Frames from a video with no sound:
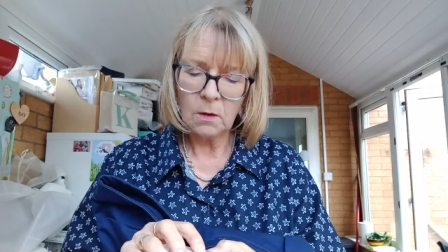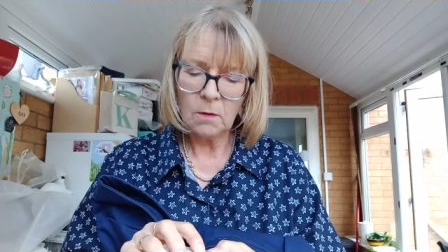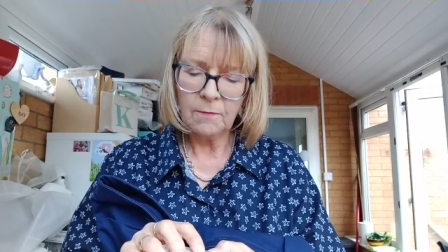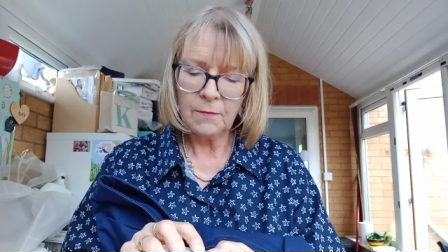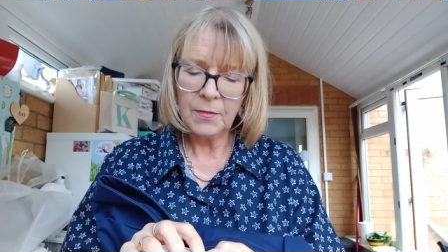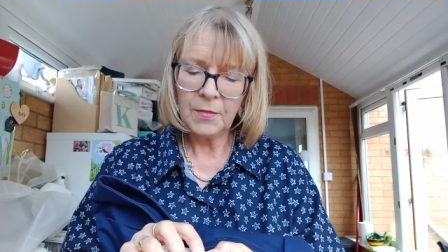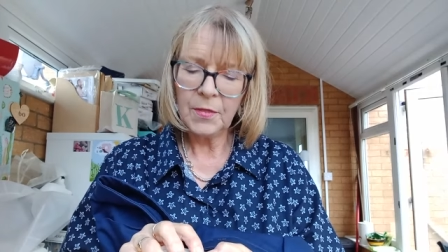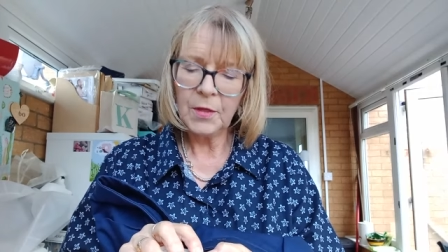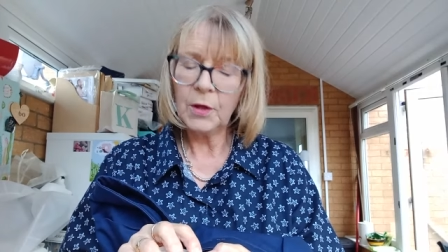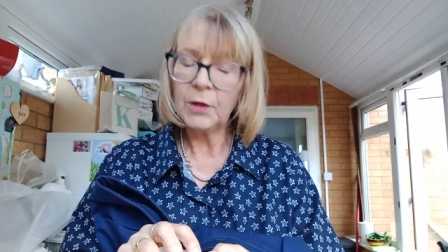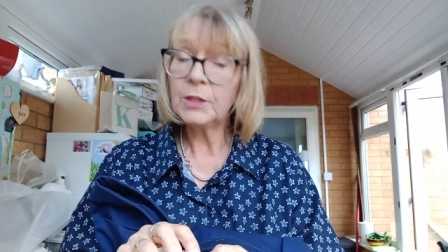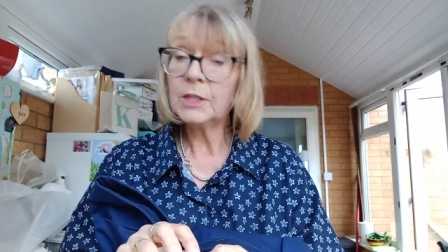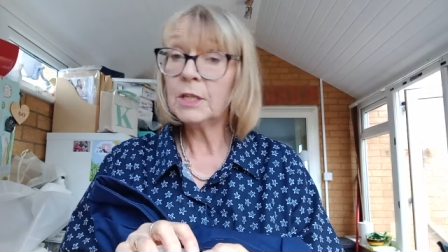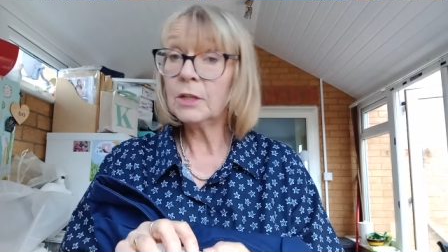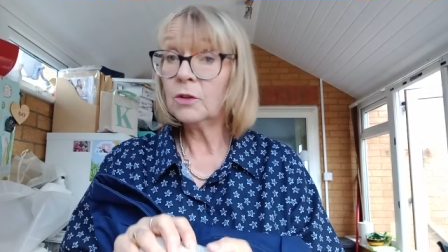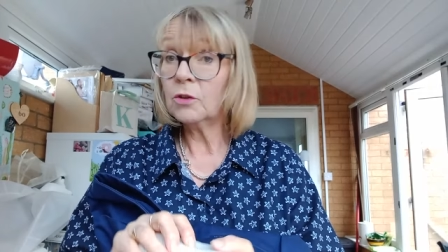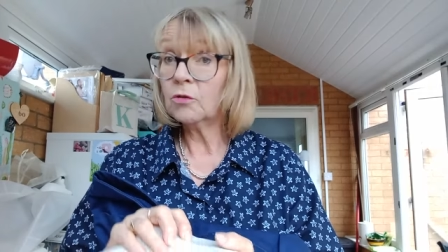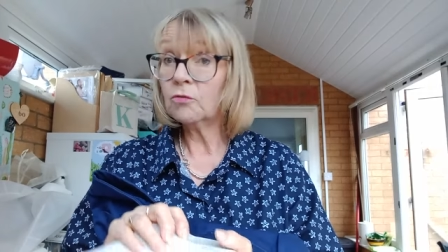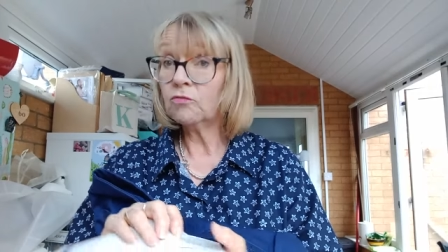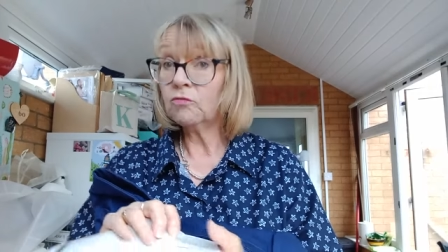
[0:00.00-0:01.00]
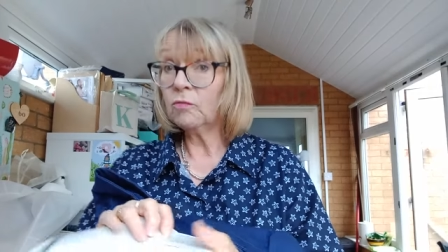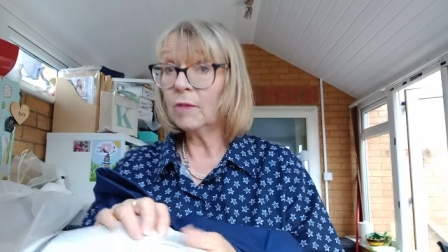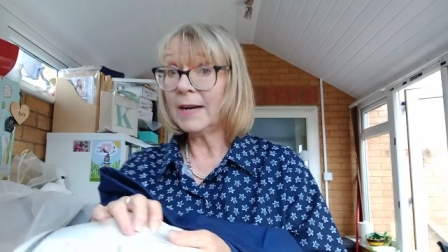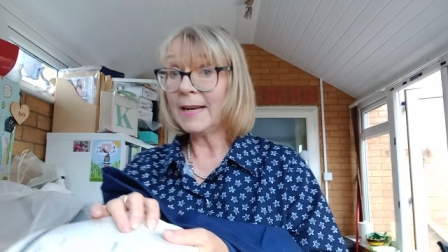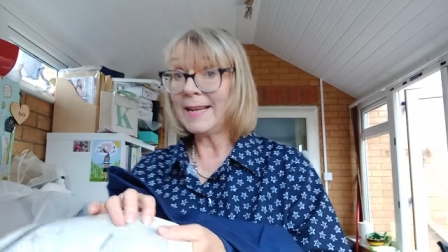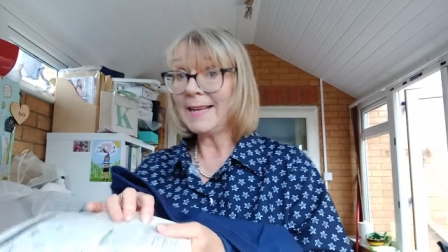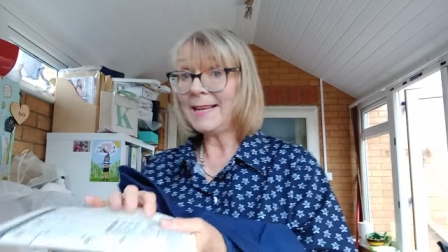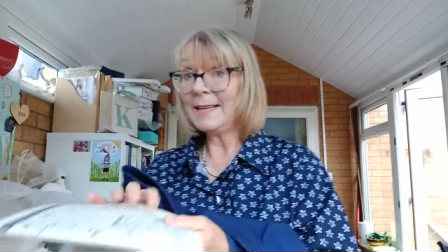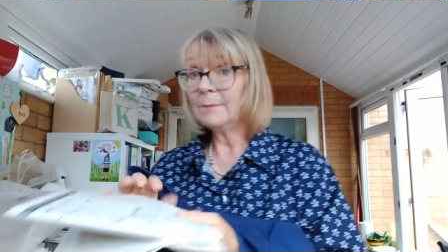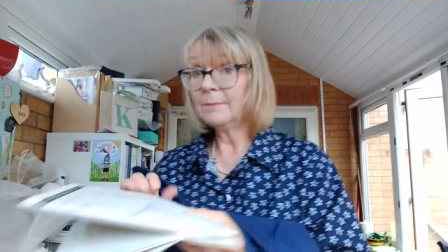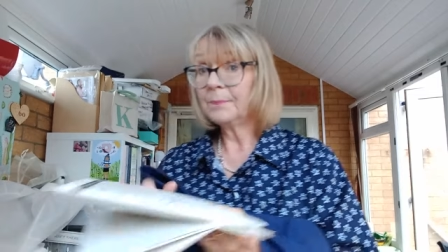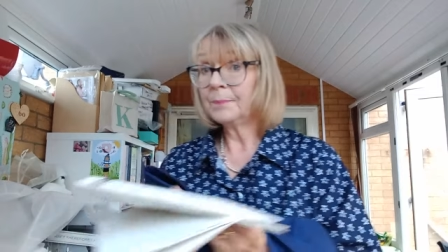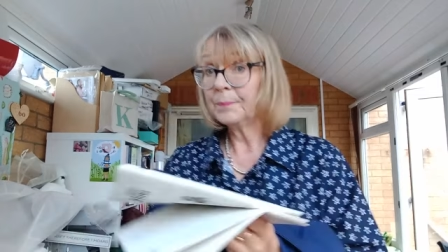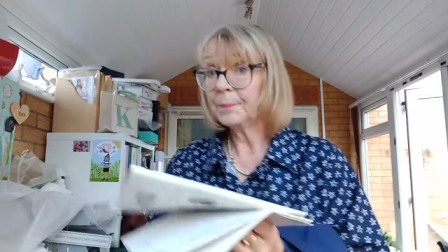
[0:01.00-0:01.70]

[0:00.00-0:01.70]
of 33.